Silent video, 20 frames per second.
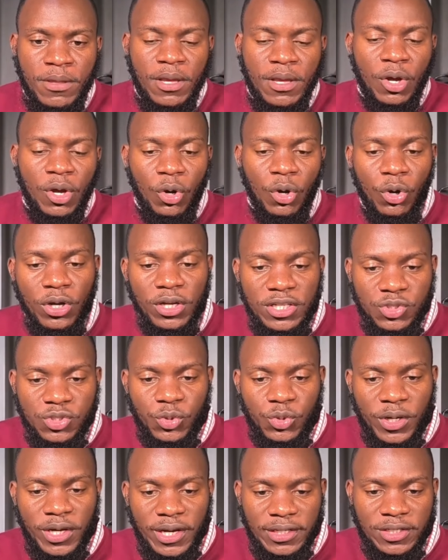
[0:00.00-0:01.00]
All is
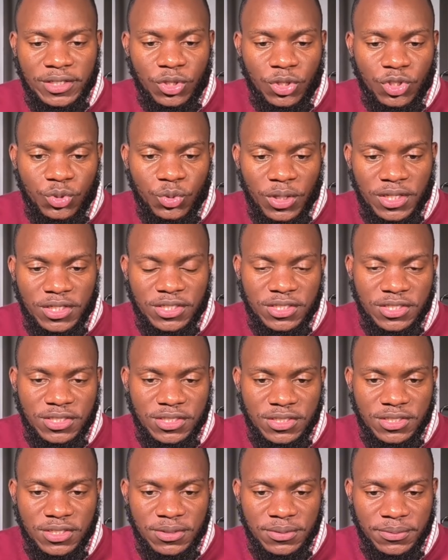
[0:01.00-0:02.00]
well. Talk to
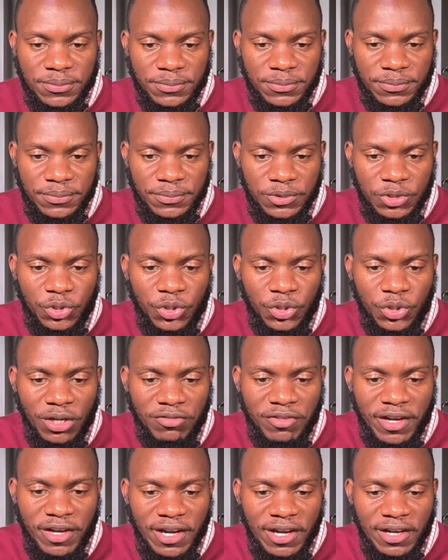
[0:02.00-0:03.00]
us. Do you have anger?